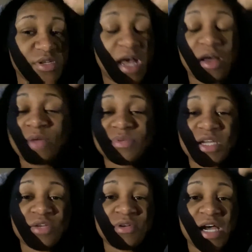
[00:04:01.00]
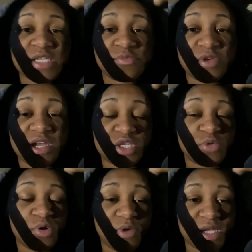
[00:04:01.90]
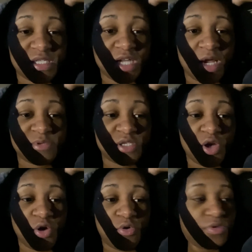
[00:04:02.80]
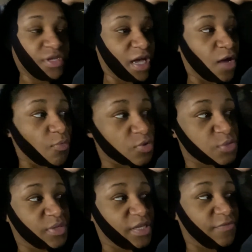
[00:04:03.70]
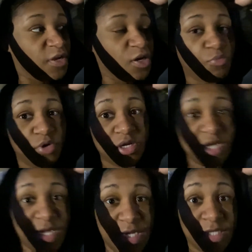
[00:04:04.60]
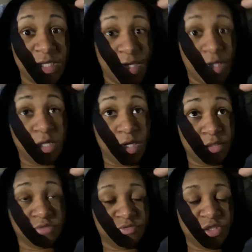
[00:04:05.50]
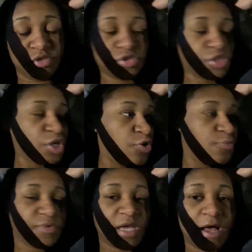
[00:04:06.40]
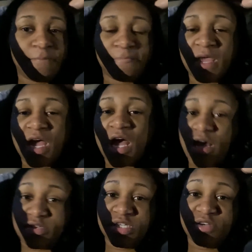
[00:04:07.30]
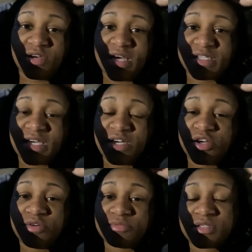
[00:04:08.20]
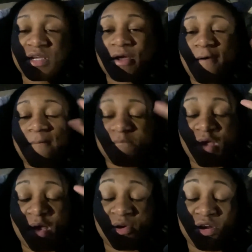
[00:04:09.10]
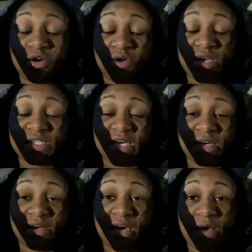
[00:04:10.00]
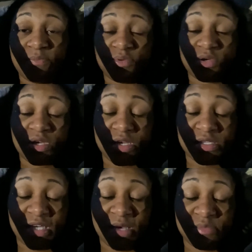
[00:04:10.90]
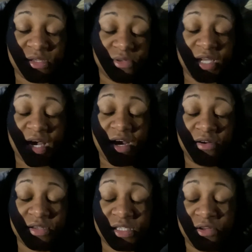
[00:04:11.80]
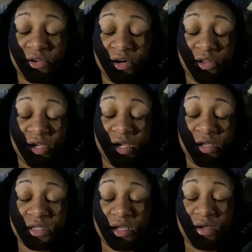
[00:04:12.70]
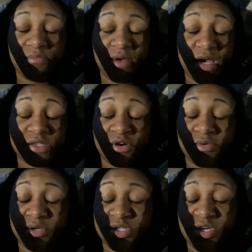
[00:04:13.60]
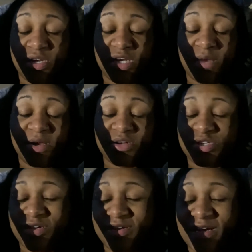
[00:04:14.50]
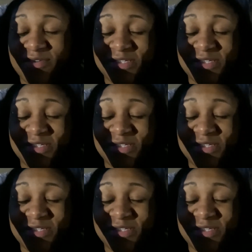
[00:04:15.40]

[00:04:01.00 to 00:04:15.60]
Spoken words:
I'll update you guys when we get to a rest stop. So yeah, once we leave here, we're getting the hell out of here. So yeah, I'll see you guys later. I'm going to go ahead and take a nap because I'm still tired. It's still early. My eyes are already shutting. I'm about to shut down.